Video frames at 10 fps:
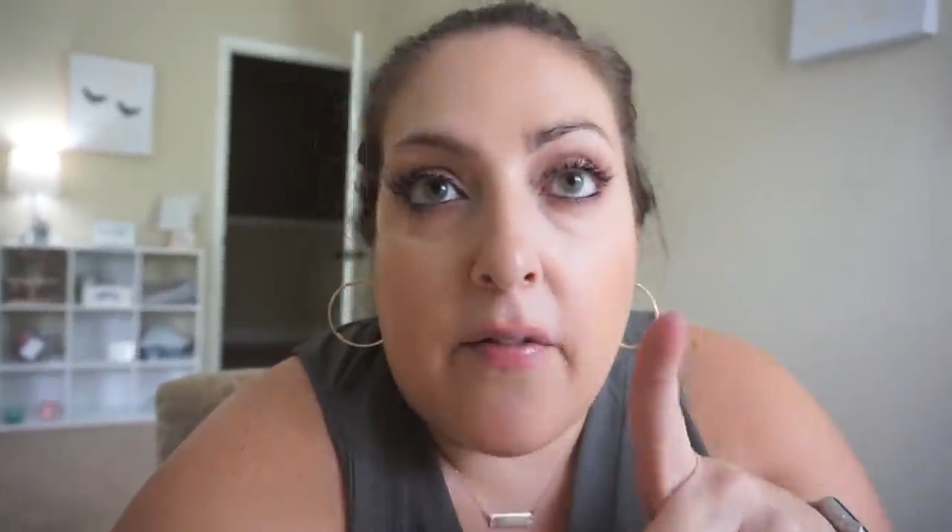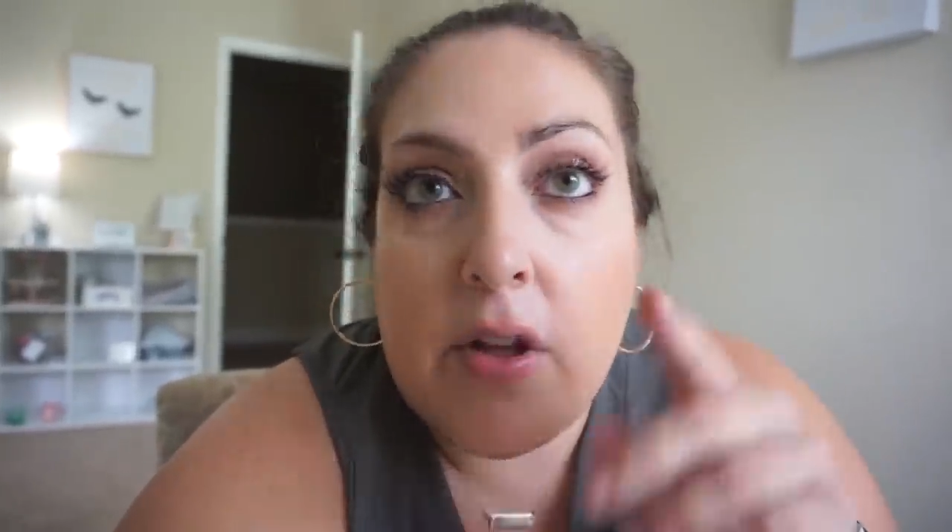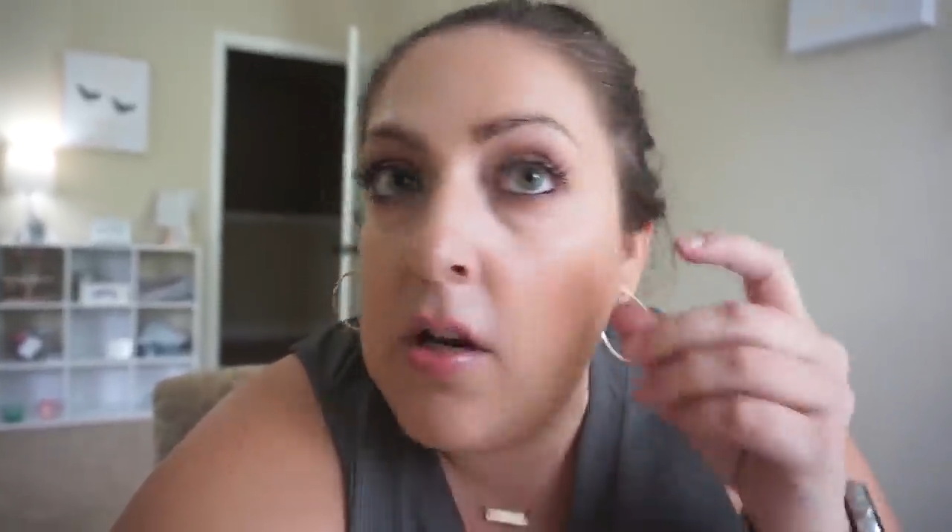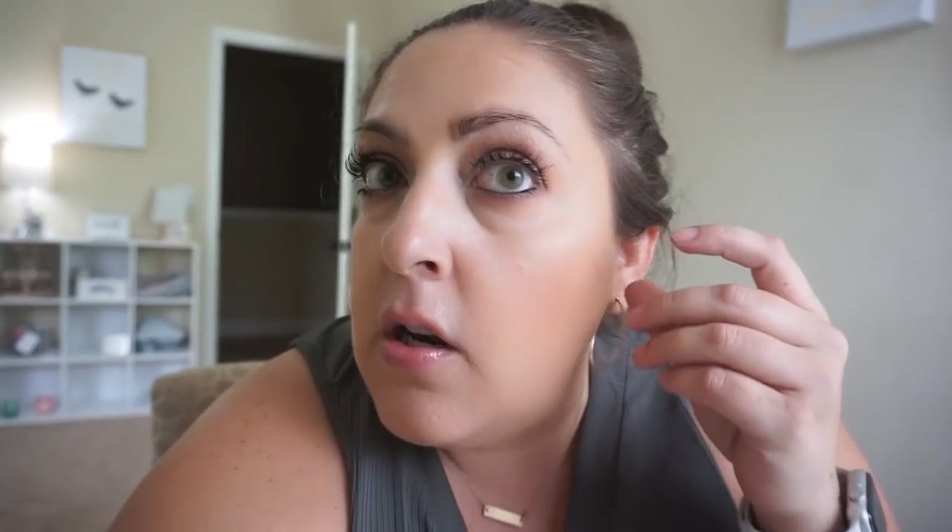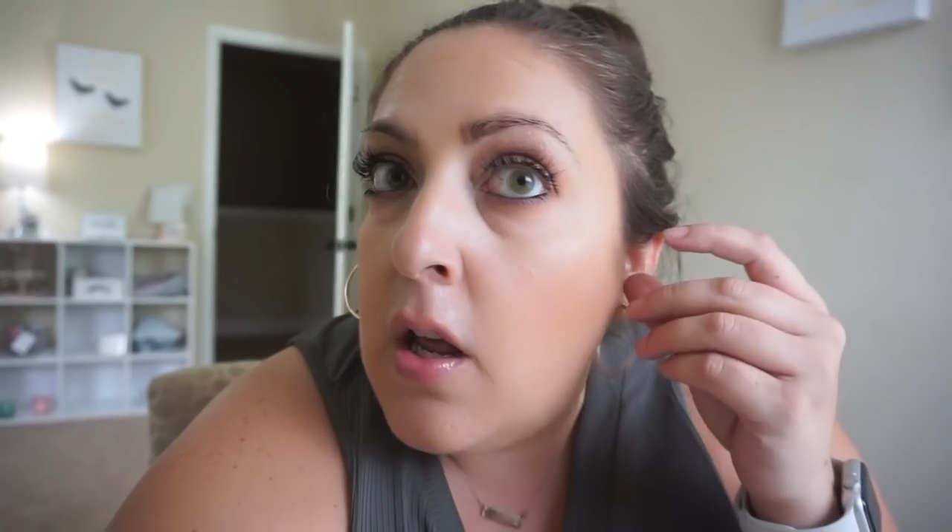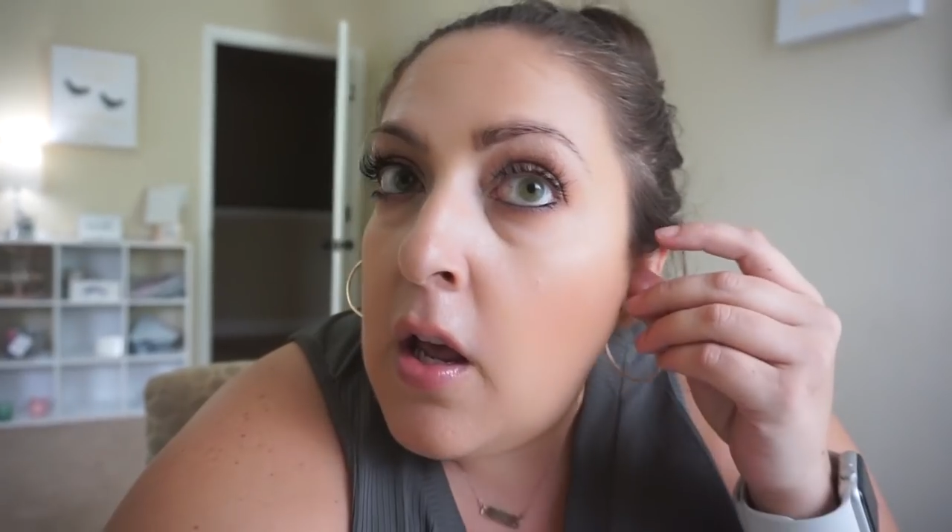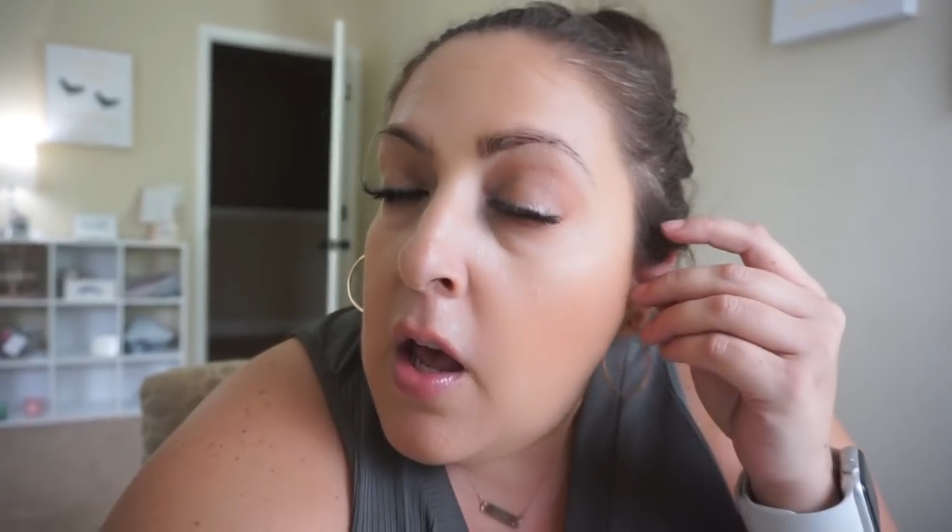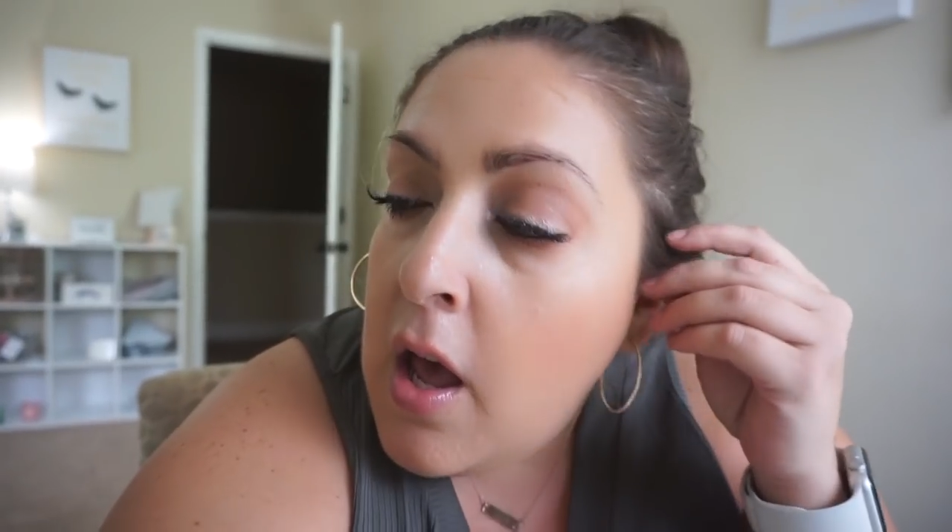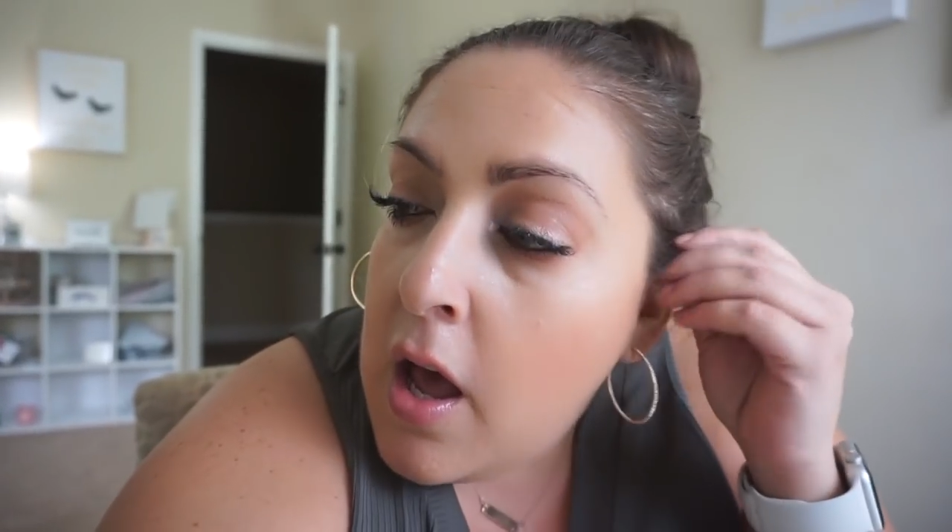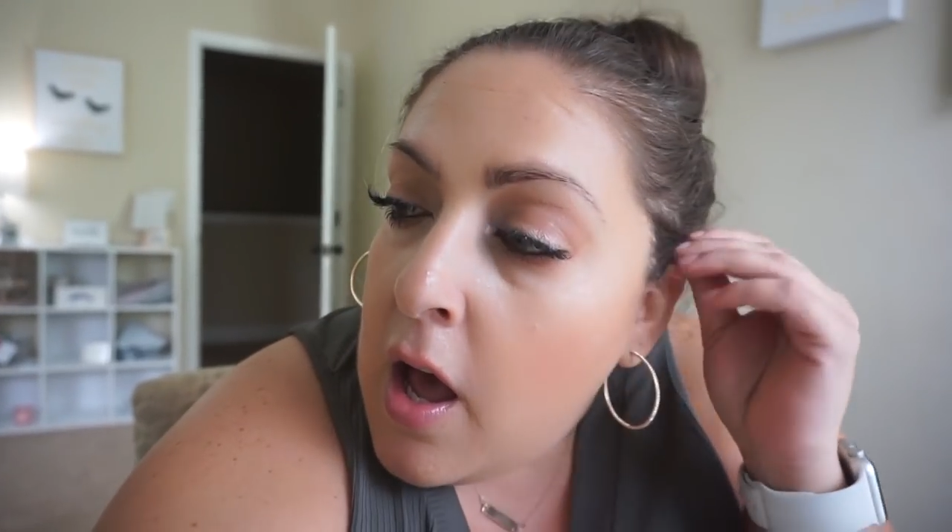11.
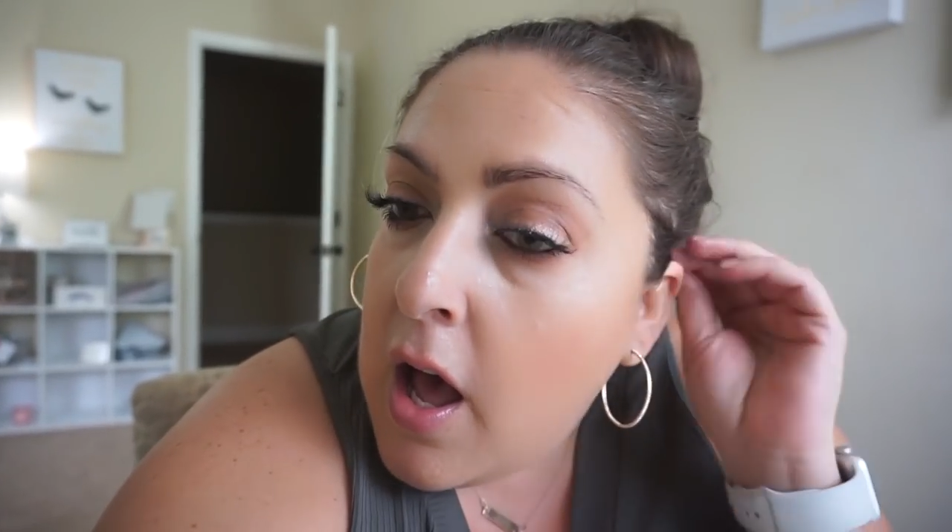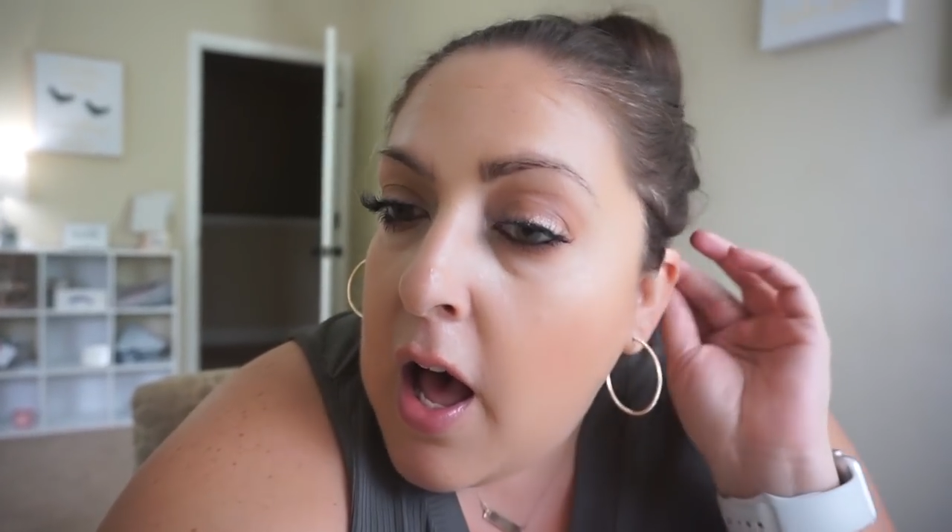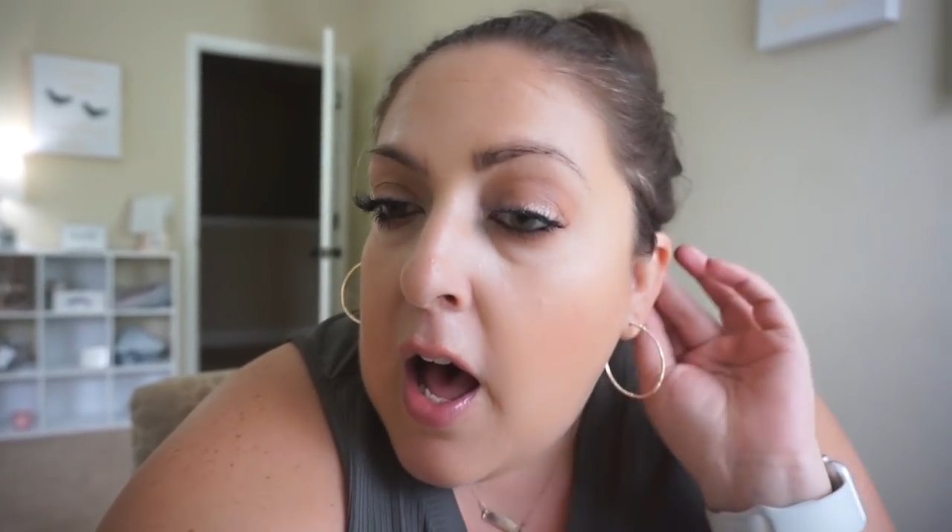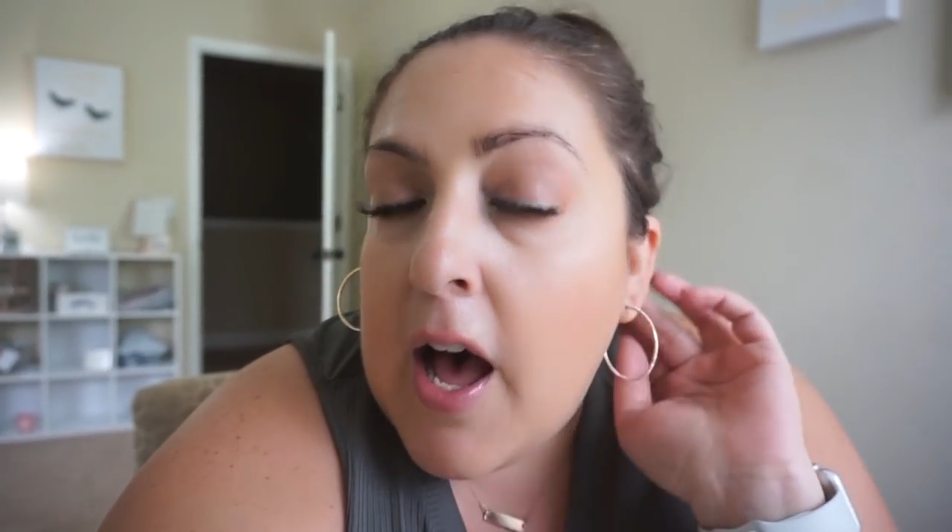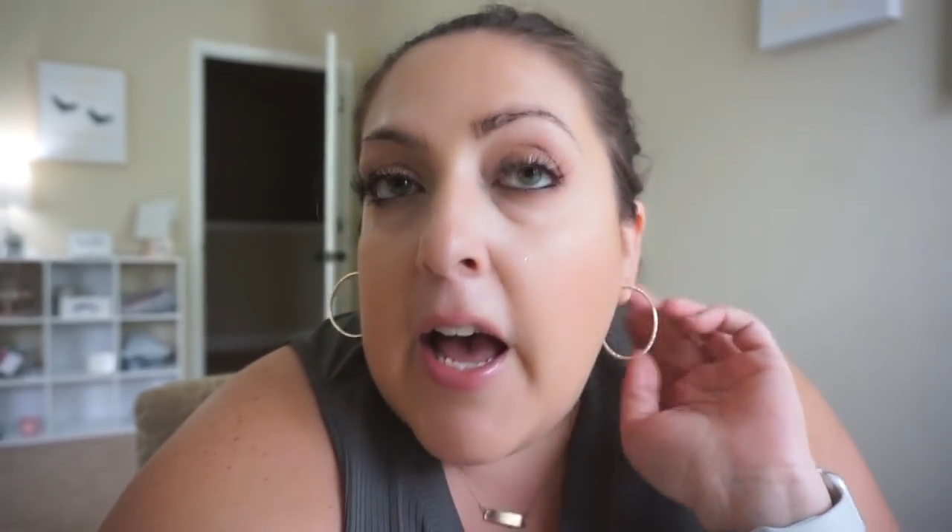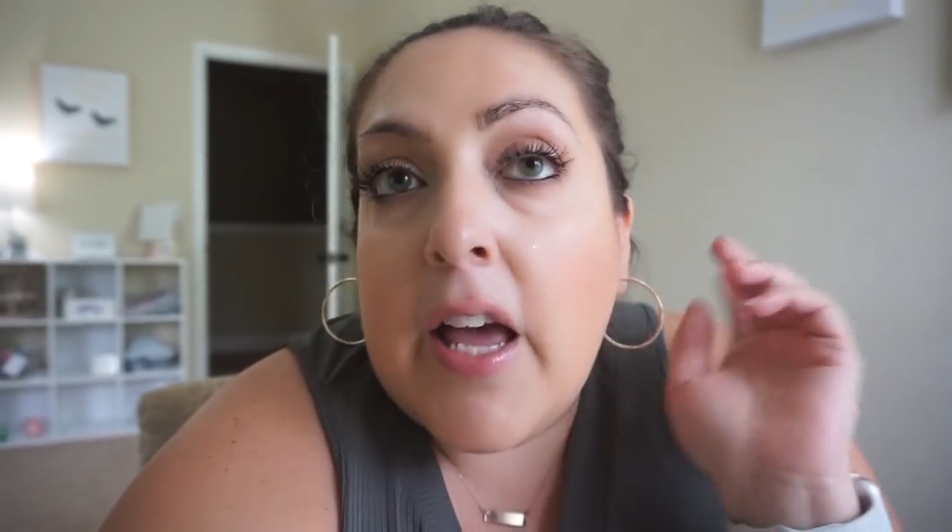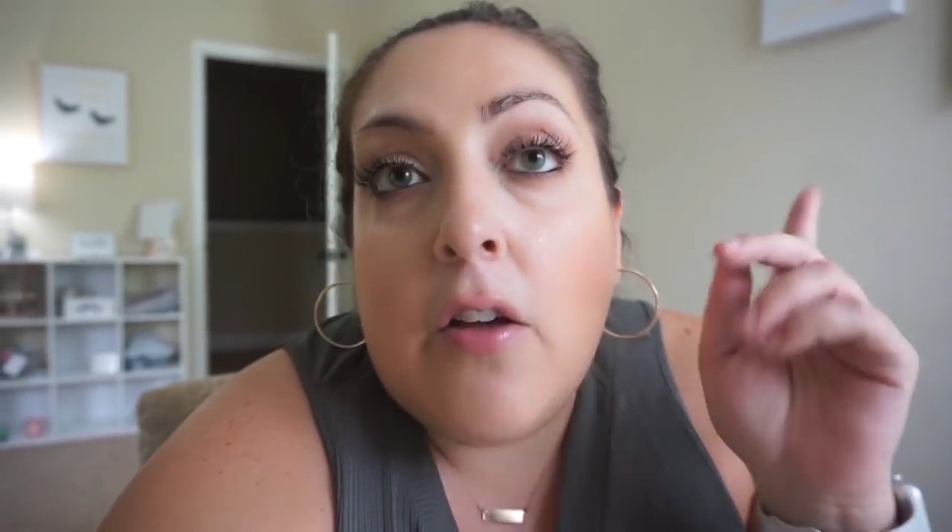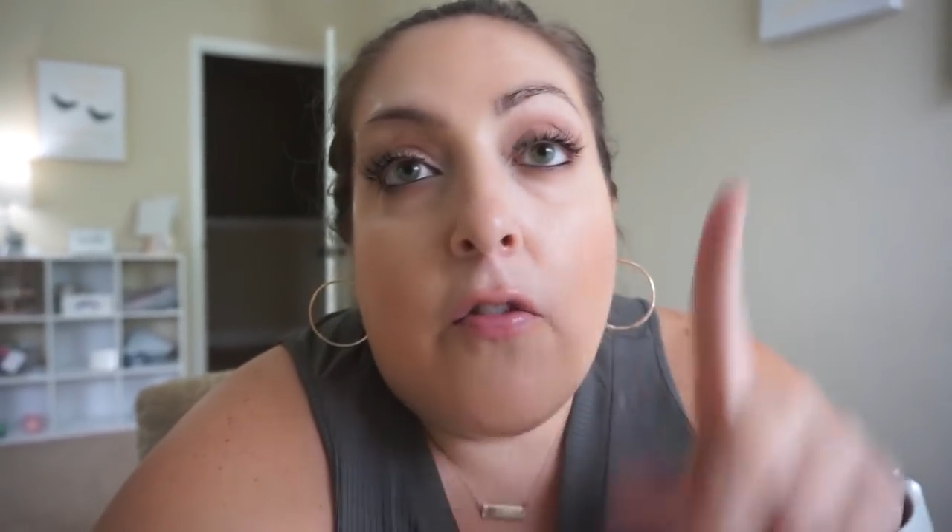I